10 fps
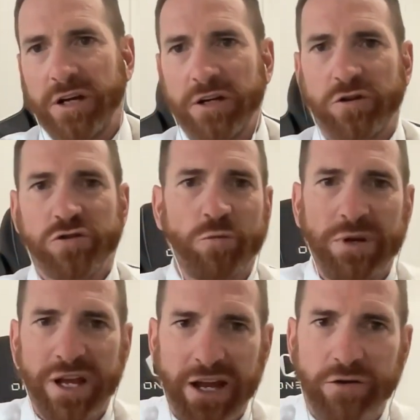because you'll
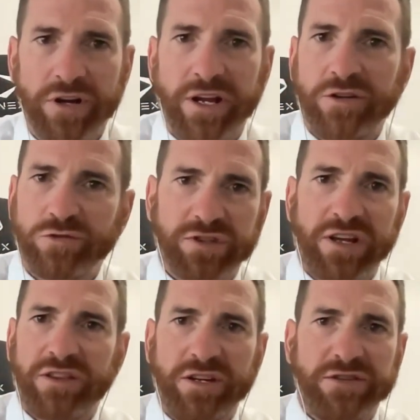be angry and you'll say
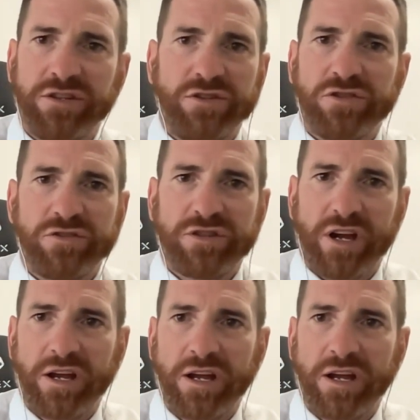things shouldn't say.